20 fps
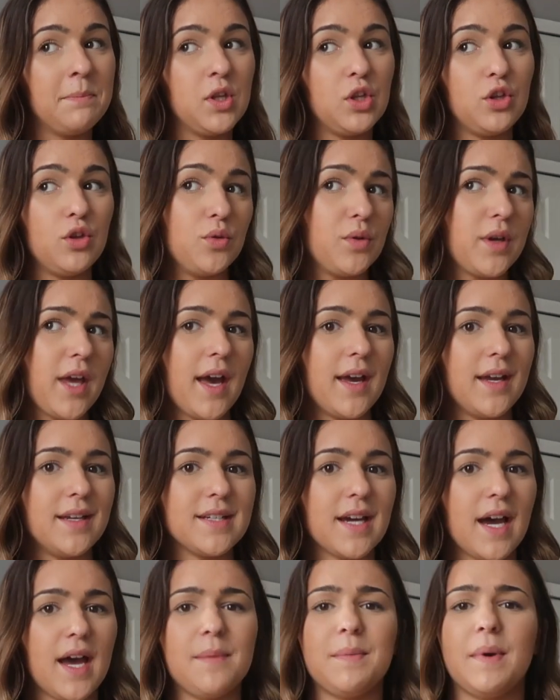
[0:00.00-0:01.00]
UK
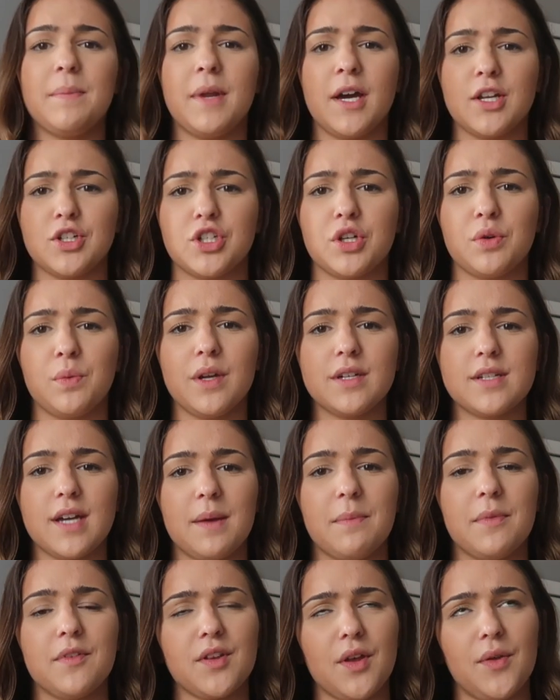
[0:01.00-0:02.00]
time. I'm not sure what
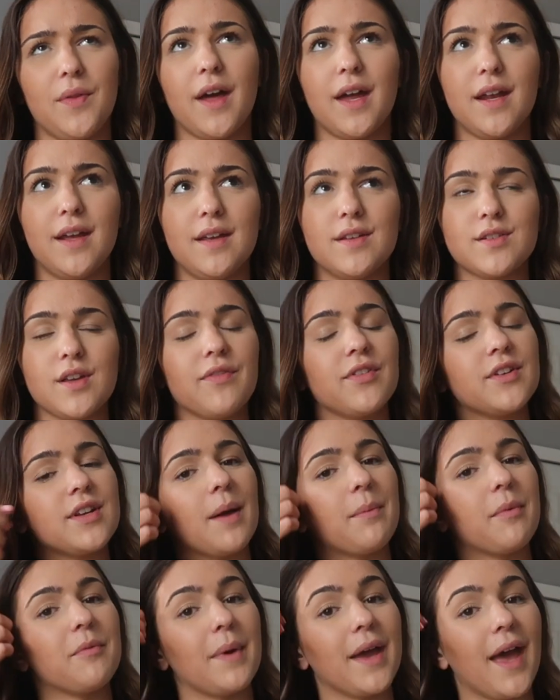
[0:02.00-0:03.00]
time zone that is off the
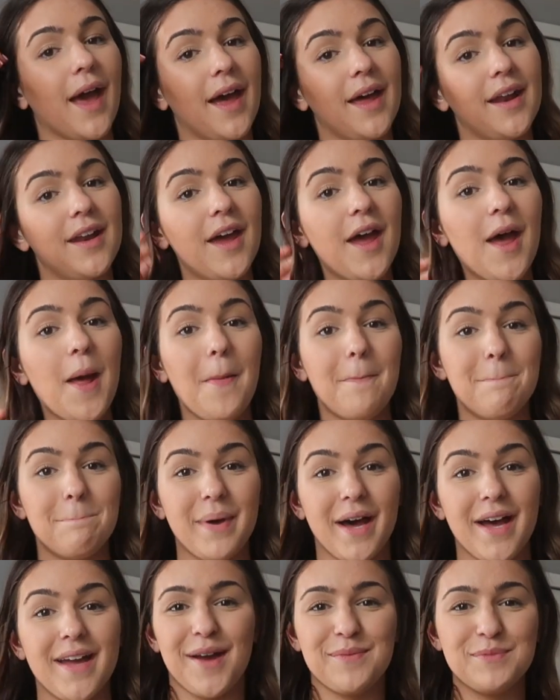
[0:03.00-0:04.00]
top of my head,
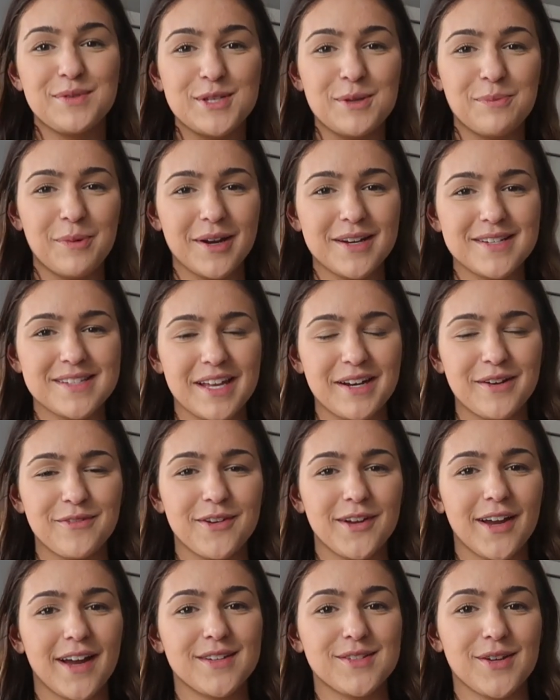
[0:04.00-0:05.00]
but I'm super excited for
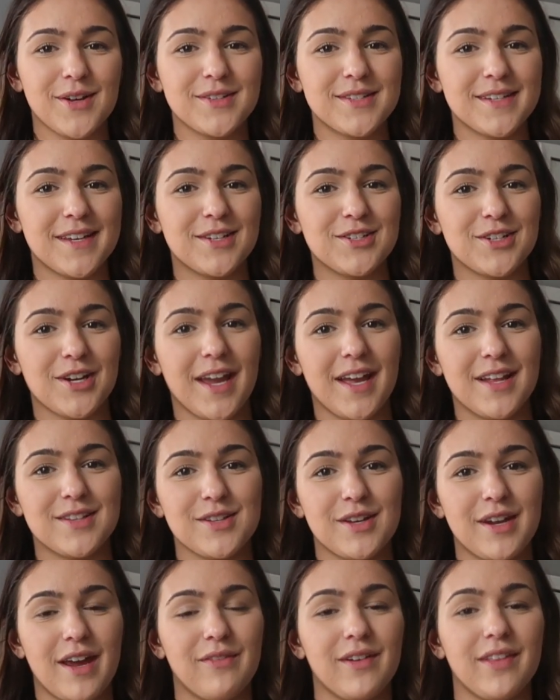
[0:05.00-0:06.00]
you guys all to get your hands
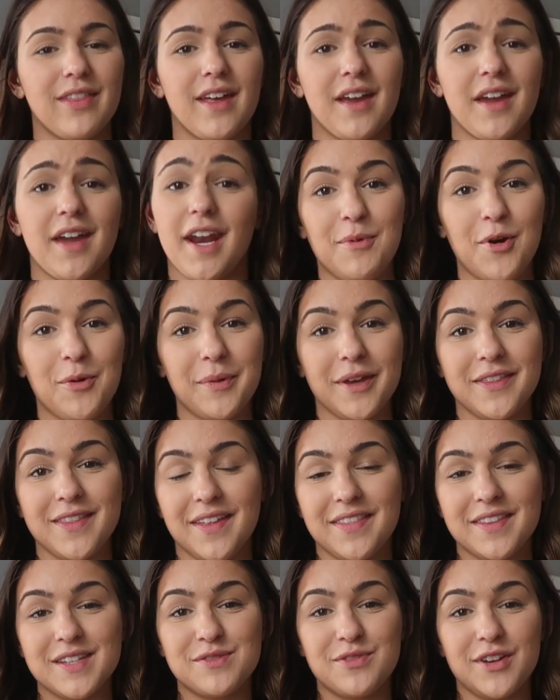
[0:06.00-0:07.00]
on everything. I'm hoping
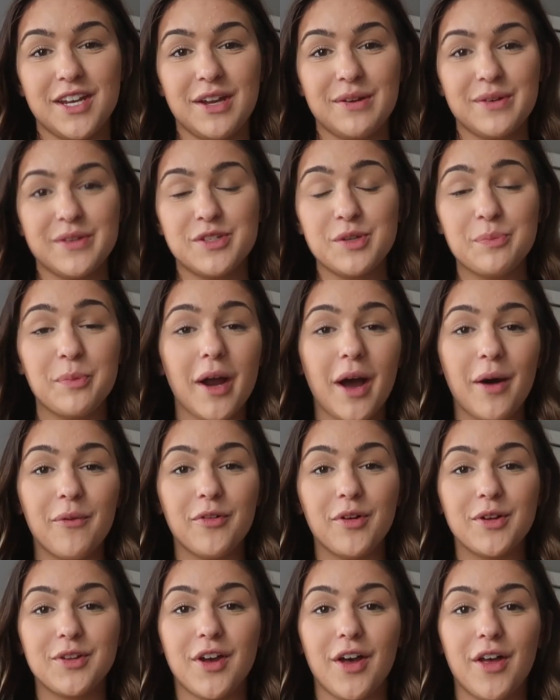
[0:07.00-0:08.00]
that this video is super
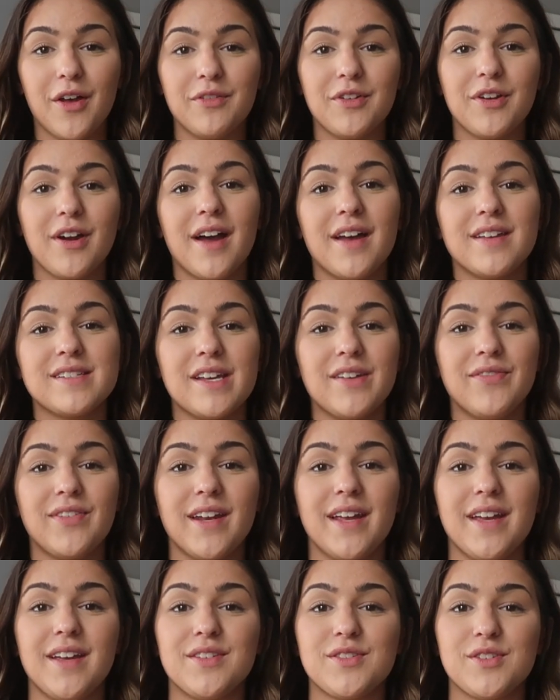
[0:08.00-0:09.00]
helpful to all of you guys. If
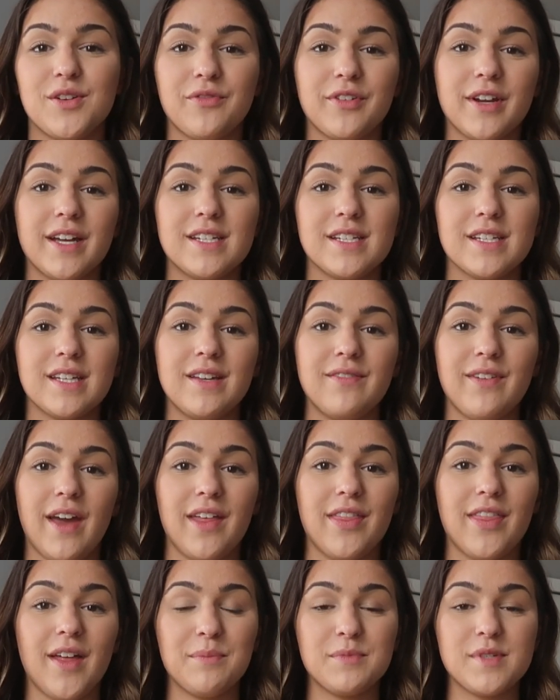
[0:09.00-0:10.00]
it is, don't forget to leave
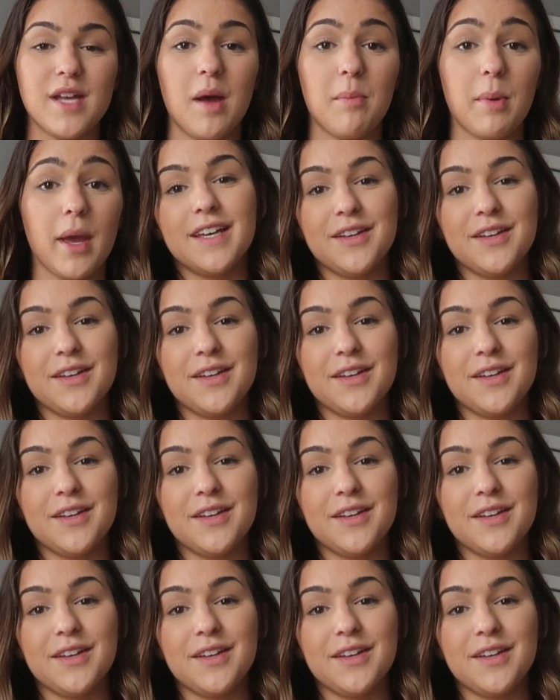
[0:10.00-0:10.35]
a thumbs up.